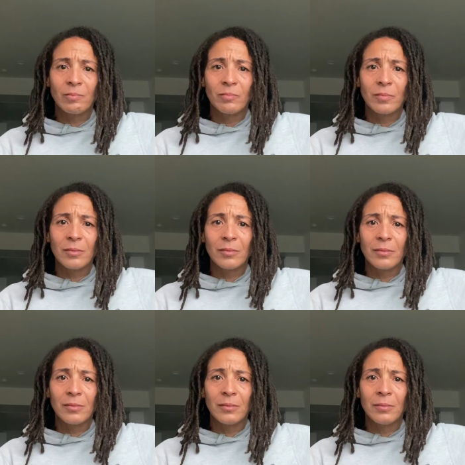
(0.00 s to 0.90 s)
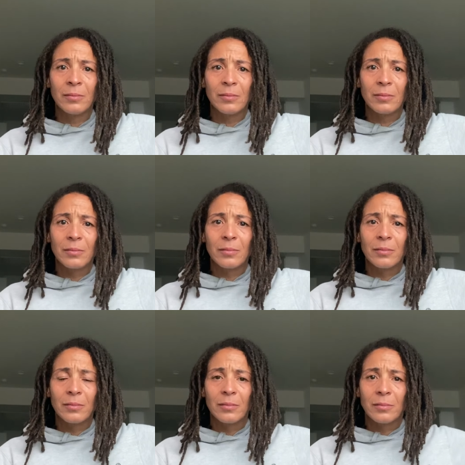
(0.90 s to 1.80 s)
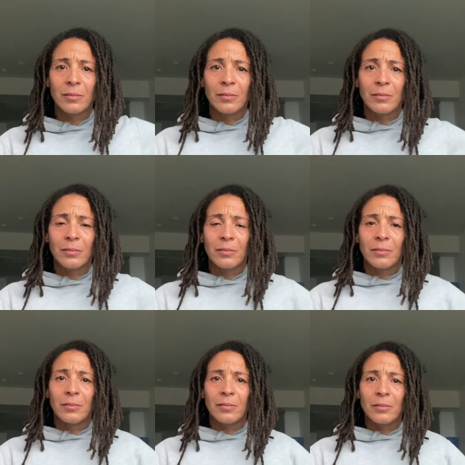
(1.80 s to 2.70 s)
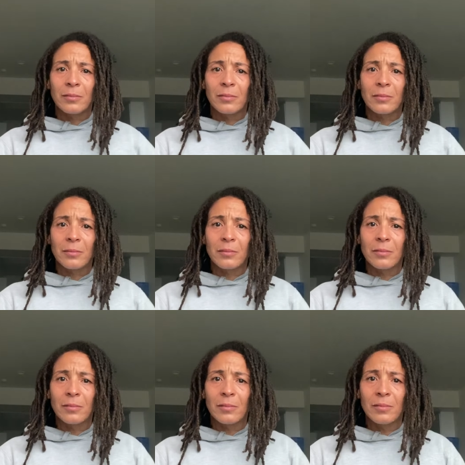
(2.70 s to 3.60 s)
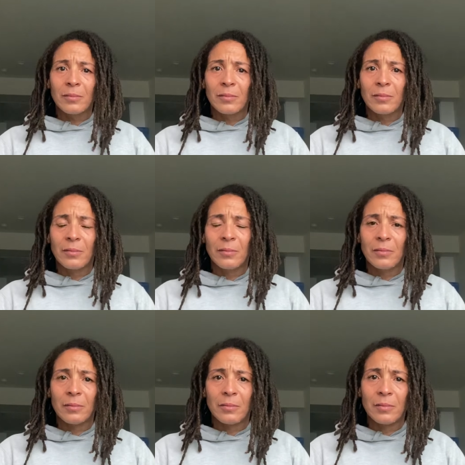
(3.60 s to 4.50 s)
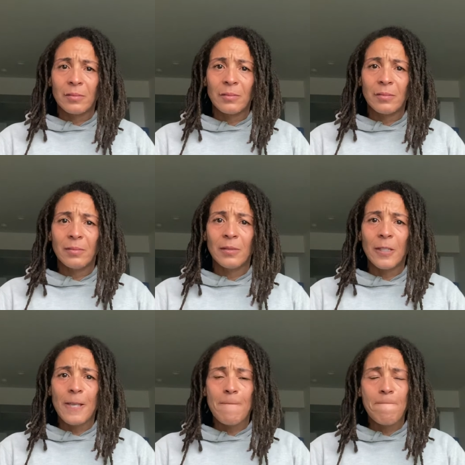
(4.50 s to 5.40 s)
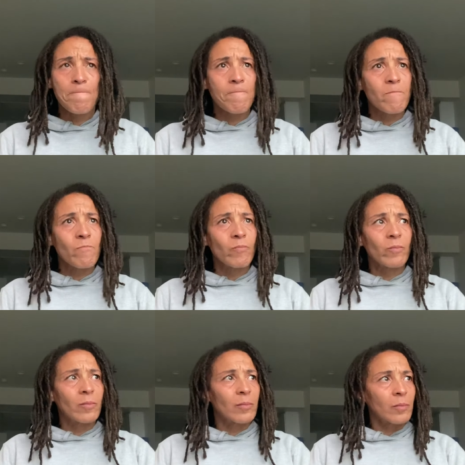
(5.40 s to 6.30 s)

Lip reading: (no one is talking)